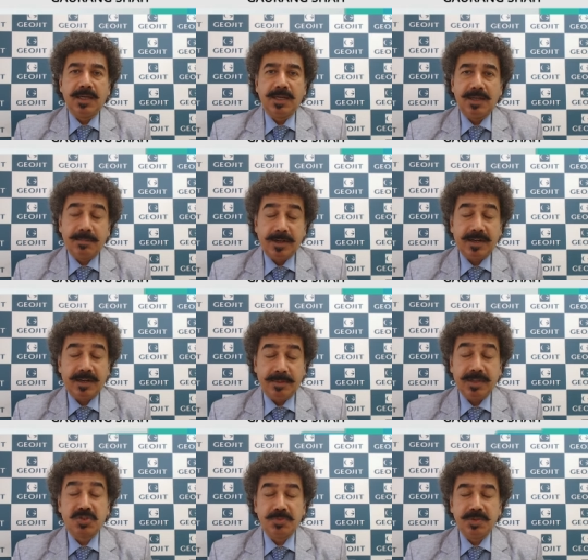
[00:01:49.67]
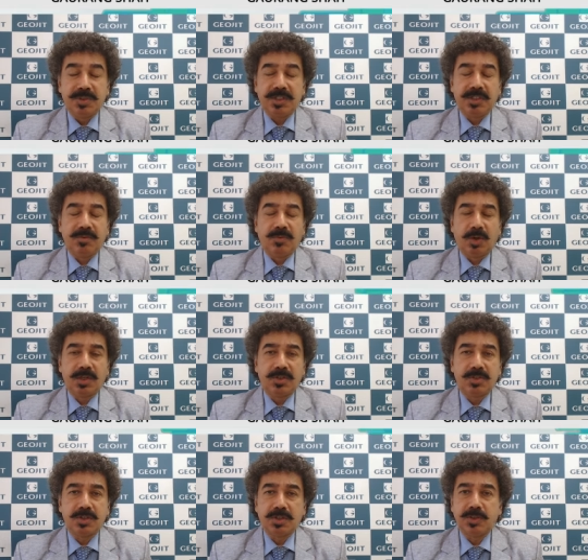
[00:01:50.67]
But remains to be seen what the
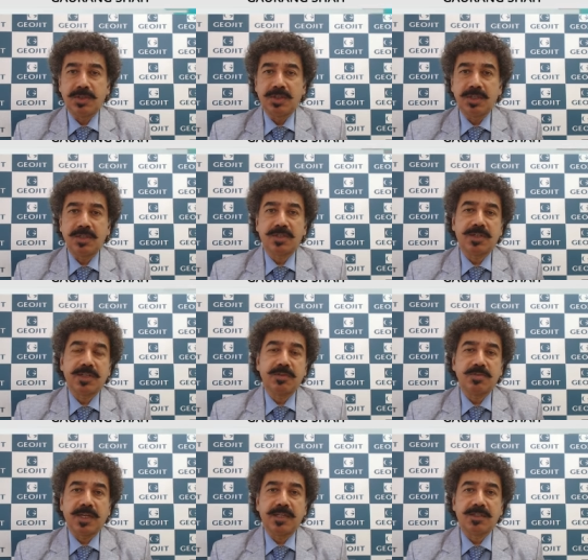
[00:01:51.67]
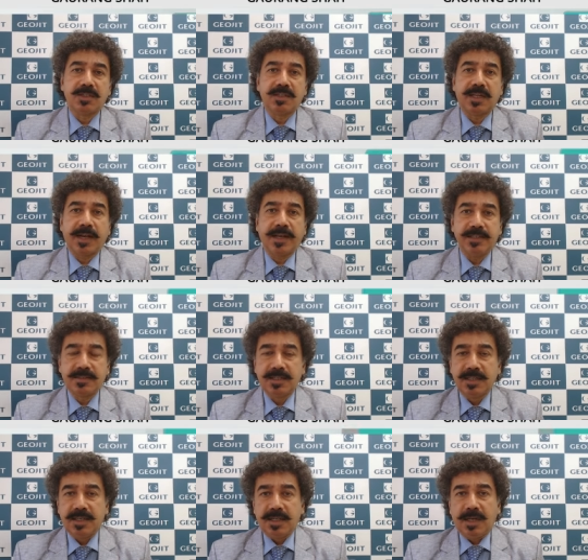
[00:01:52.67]
situation and circumstances arise
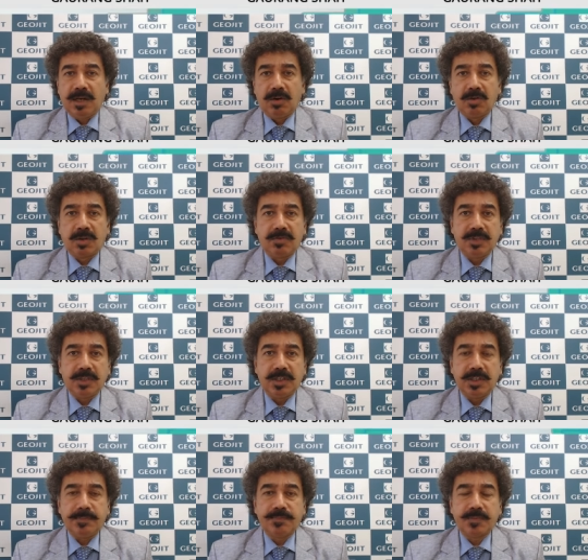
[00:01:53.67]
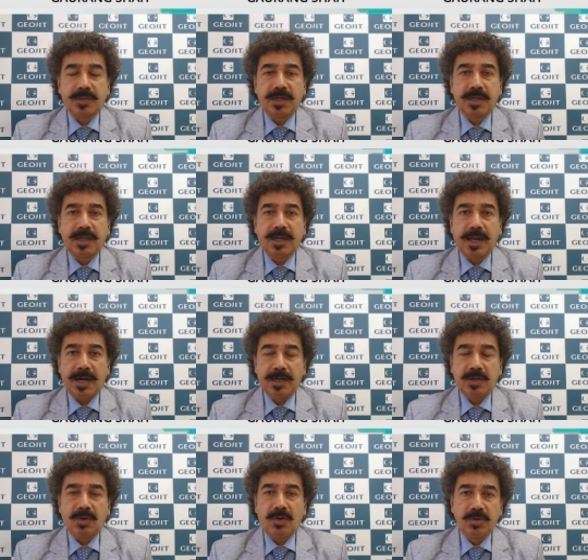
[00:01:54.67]
out of the
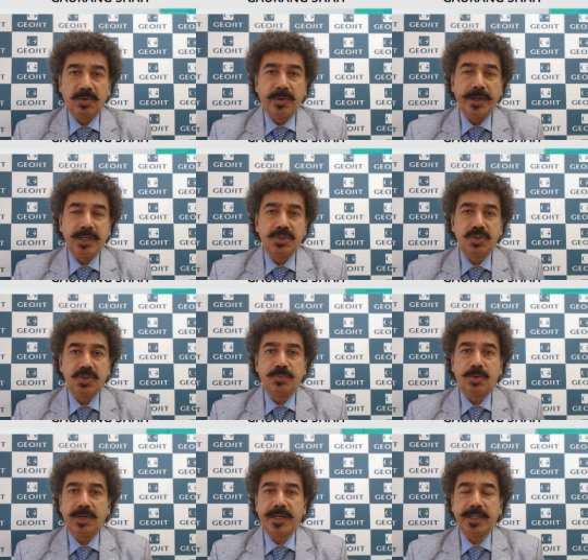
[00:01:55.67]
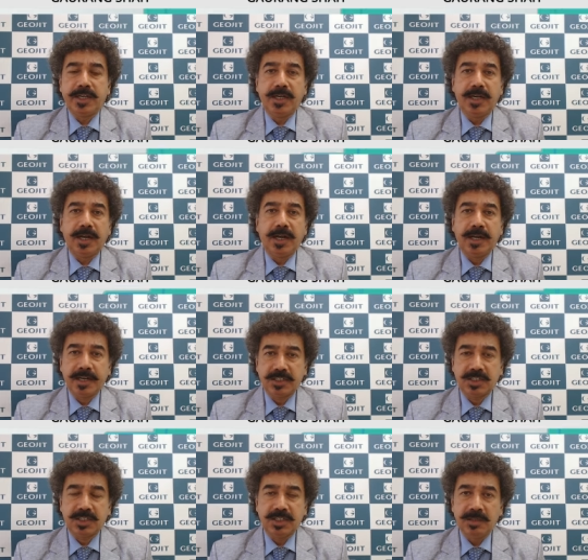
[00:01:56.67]
current ongoing geopolitical
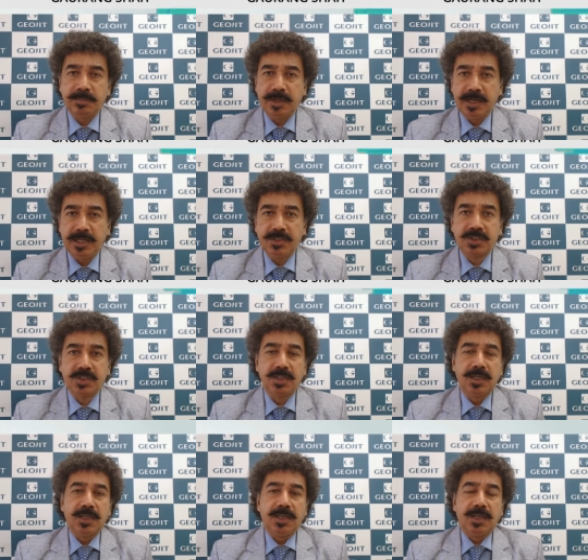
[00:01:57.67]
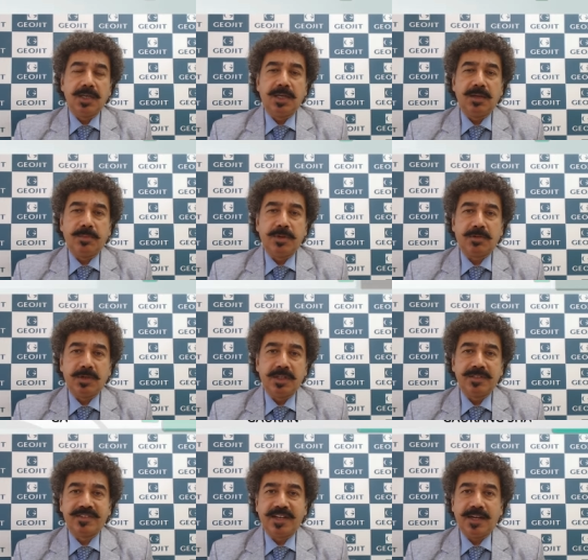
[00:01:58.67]
unrest in the Middle East between
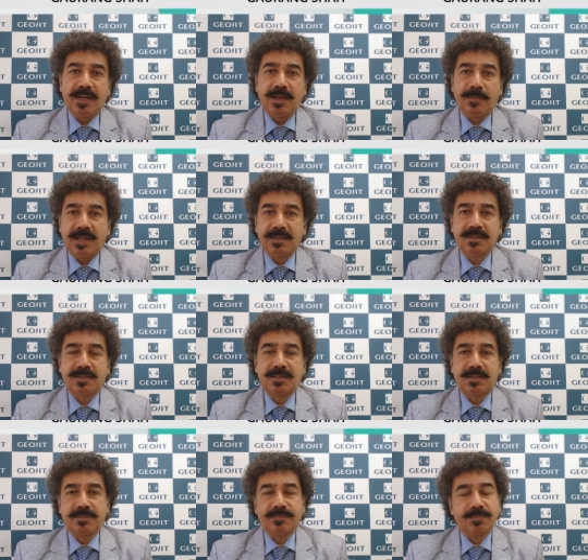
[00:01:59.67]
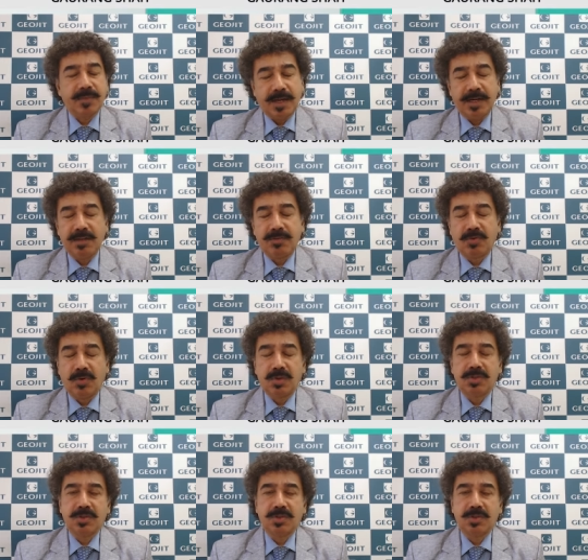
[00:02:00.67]
Israel, Hamas, and of course